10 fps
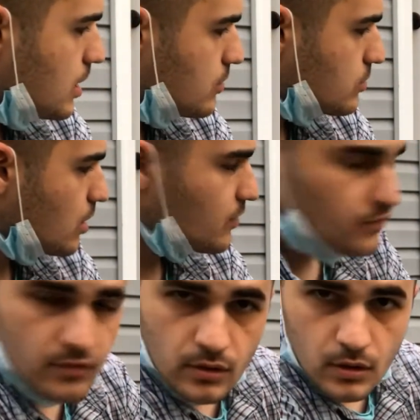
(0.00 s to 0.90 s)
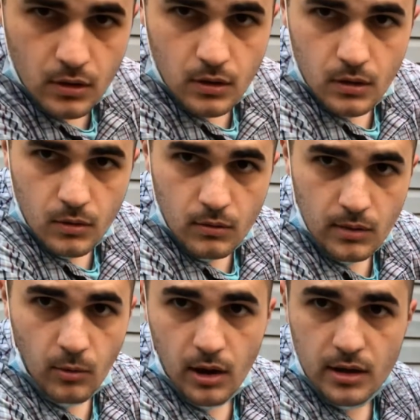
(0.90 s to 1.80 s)
rough when I'm
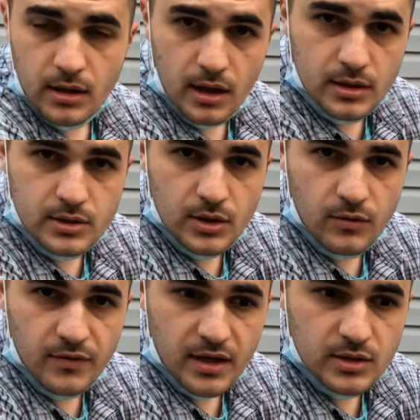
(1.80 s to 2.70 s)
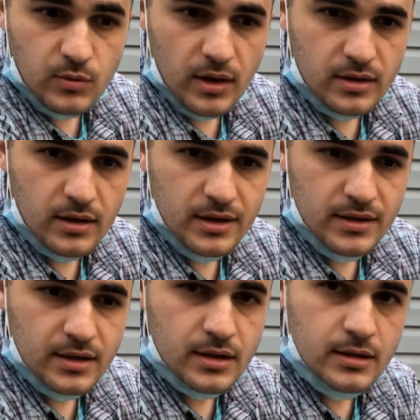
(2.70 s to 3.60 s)
walking on it, so if it gets wet or
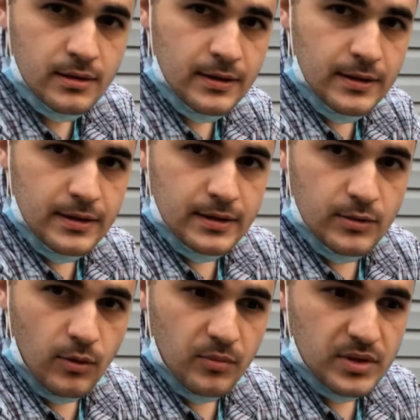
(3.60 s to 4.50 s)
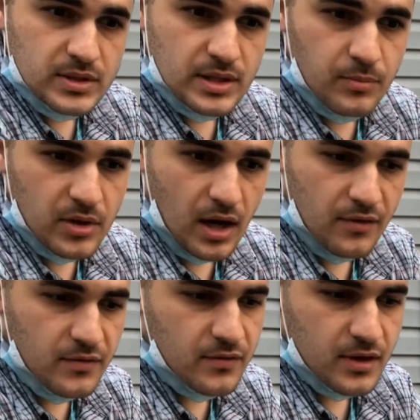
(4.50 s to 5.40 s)
anything, you won't be slipping
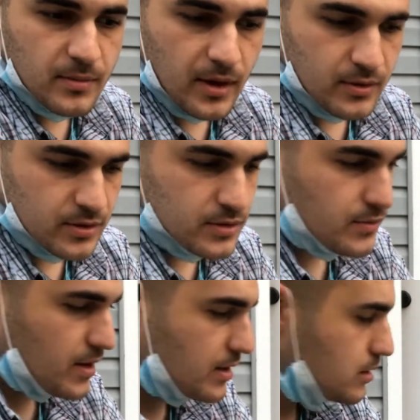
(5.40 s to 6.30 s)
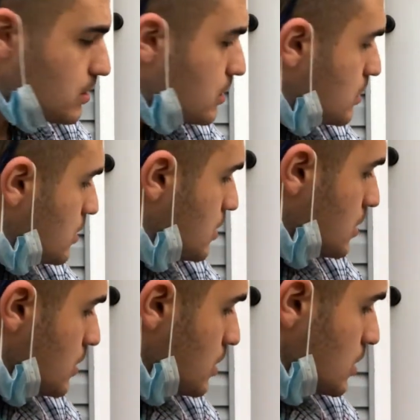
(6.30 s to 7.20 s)
off if you come out here in the rain.
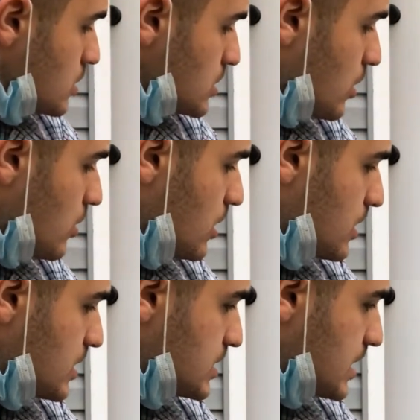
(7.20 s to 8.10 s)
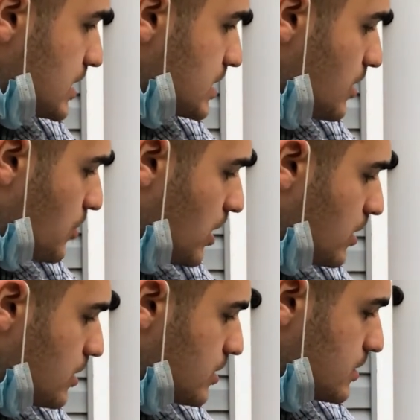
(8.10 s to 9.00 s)
So, gonna sand it up,
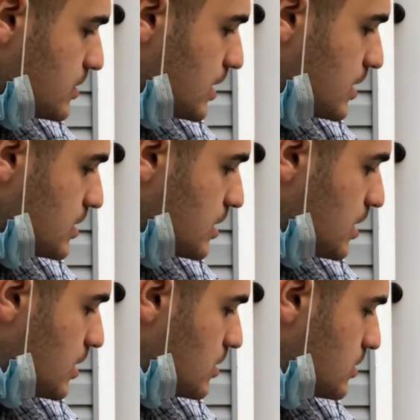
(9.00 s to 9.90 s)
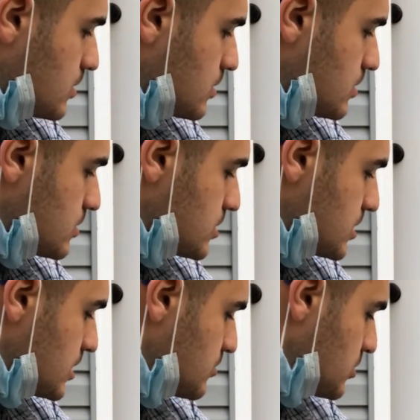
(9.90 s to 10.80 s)
then just
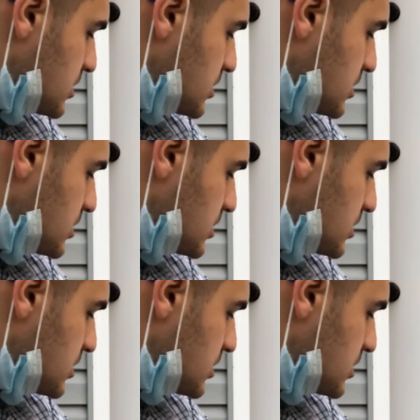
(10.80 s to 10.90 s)
need to put a